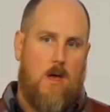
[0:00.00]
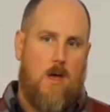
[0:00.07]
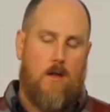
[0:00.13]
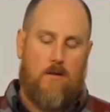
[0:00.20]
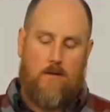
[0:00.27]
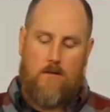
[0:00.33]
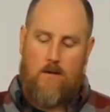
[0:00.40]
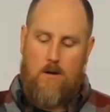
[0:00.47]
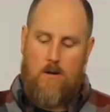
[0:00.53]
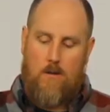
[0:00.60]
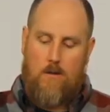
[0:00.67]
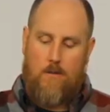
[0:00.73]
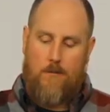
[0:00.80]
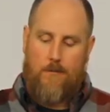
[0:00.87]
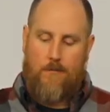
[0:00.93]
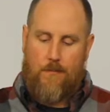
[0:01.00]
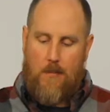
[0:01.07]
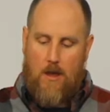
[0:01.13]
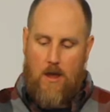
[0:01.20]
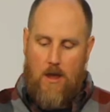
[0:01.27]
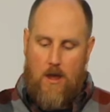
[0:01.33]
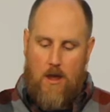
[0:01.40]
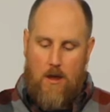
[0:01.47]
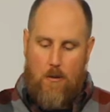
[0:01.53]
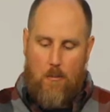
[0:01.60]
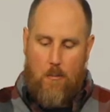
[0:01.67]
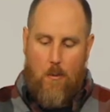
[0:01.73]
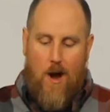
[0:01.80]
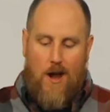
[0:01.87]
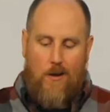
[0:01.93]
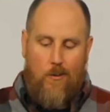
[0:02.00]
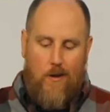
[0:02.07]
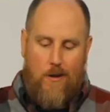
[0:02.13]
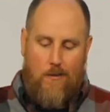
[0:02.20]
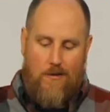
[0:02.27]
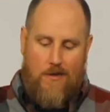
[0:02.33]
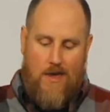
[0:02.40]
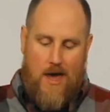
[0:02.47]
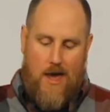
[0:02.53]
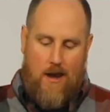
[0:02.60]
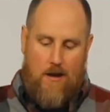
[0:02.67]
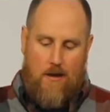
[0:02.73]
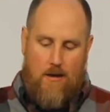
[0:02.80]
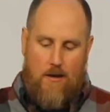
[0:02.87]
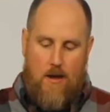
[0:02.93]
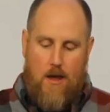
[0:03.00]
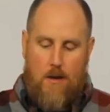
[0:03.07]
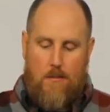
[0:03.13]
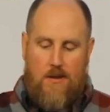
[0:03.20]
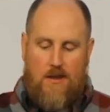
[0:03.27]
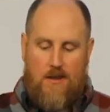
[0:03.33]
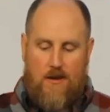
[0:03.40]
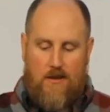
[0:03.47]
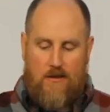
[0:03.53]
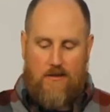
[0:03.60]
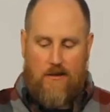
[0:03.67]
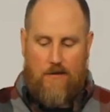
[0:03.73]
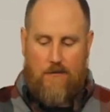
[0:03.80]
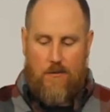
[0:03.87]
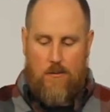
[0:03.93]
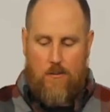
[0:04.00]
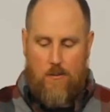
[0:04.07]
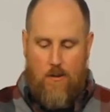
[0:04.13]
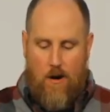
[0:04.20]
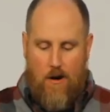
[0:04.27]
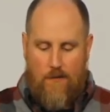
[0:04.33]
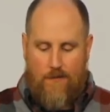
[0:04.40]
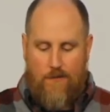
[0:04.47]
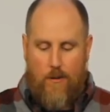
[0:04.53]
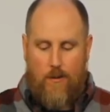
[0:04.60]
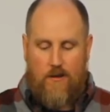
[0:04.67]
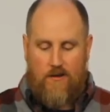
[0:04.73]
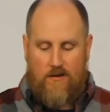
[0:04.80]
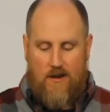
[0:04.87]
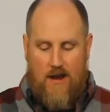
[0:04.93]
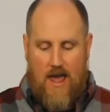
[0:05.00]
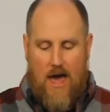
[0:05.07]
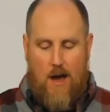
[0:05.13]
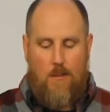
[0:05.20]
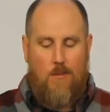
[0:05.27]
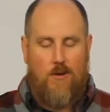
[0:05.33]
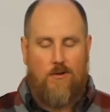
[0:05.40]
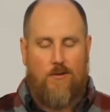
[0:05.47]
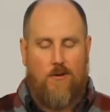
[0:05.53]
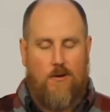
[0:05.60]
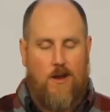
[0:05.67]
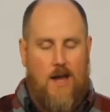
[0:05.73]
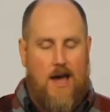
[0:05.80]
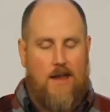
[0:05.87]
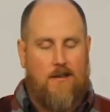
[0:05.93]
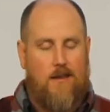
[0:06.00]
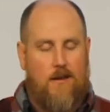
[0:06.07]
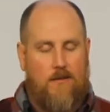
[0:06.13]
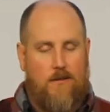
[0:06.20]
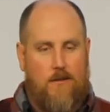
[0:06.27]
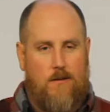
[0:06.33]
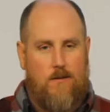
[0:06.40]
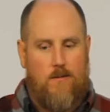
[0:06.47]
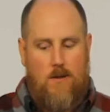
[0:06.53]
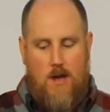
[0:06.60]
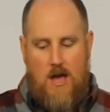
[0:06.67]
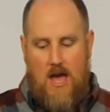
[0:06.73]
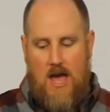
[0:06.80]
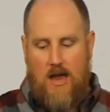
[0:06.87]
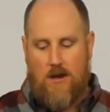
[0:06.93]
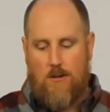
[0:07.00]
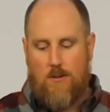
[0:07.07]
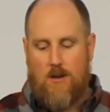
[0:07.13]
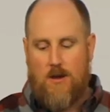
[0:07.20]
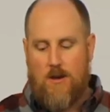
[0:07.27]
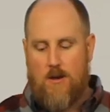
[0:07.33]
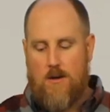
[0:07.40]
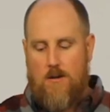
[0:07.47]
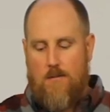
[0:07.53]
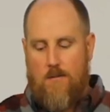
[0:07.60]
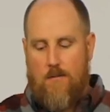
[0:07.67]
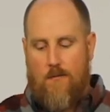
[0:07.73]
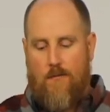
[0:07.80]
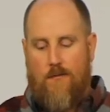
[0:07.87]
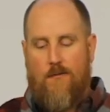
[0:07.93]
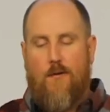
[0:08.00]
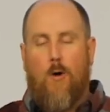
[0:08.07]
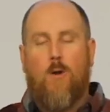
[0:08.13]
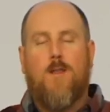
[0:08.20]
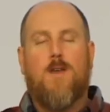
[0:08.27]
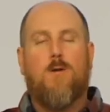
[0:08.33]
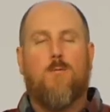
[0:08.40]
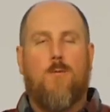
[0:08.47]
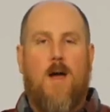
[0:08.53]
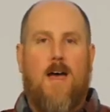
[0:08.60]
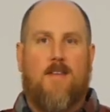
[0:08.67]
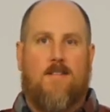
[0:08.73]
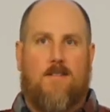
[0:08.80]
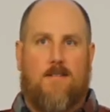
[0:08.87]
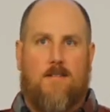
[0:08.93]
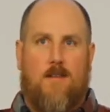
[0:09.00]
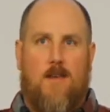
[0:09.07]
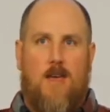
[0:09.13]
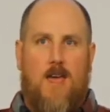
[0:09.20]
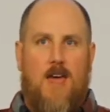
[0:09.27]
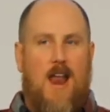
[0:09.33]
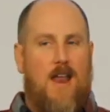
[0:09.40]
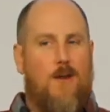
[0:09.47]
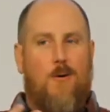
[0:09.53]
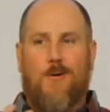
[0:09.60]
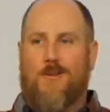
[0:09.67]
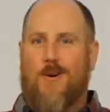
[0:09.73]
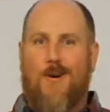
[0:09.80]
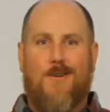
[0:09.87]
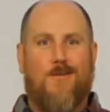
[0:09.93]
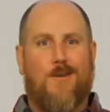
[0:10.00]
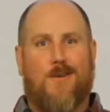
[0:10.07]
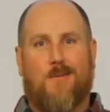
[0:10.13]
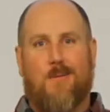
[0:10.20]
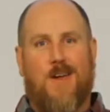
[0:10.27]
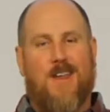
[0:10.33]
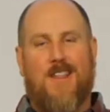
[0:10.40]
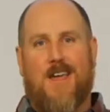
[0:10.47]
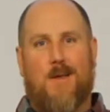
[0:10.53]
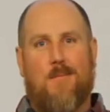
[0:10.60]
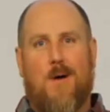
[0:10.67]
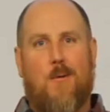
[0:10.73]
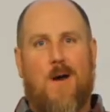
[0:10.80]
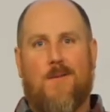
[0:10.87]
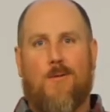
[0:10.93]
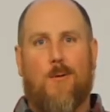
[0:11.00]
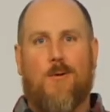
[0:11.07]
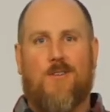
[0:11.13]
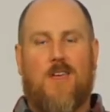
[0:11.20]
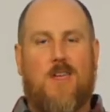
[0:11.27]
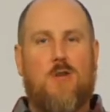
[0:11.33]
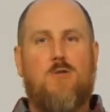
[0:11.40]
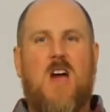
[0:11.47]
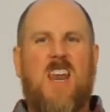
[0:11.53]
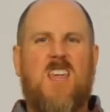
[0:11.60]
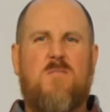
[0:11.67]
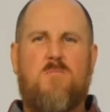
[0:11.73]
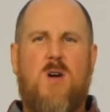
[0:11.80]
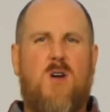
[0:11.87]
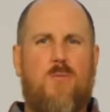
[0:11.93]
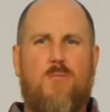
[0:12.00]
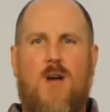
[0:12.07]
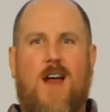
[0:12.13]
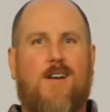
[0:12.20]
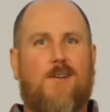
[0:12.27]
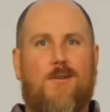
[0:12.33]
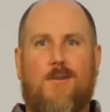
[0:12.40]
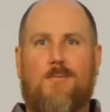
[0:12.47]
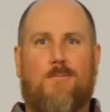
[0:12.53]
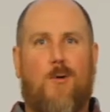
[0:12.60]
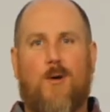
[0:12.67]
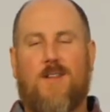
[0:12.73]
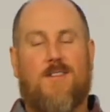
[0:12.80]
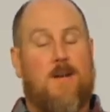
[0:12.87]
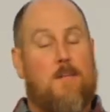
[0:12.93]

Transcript: And so, walk away with that. Because if you are focused on how much your God loves you and you can fully rest, and I know it's hard to explain, my wife always you got to get better practical points.